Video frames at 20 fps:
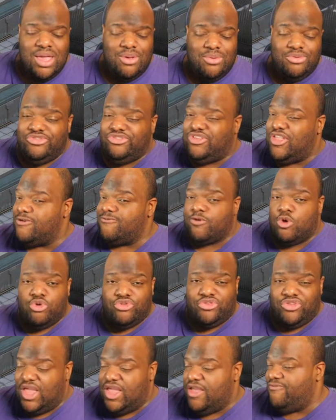It was
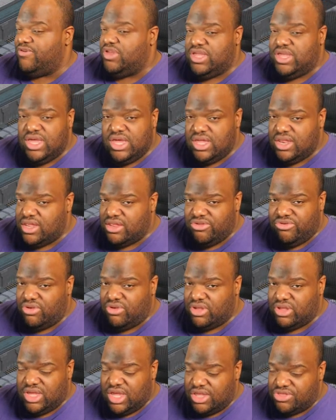difficult to even get in,
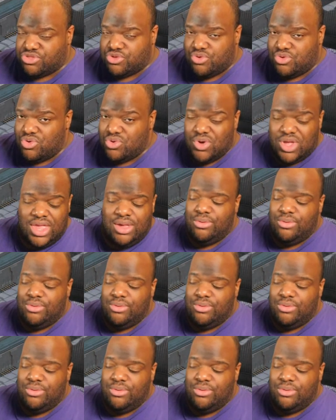get through.